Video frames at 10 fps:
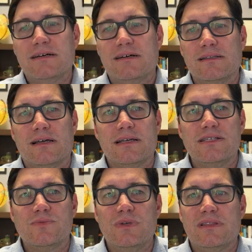
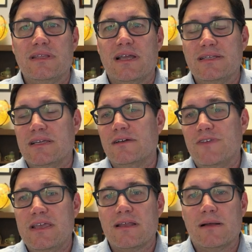aligns with the idea of
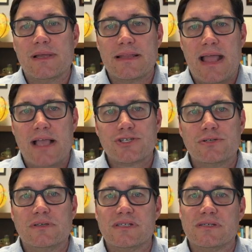economic
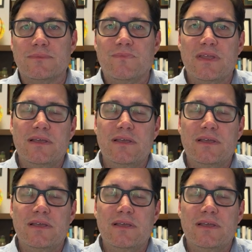nationalism,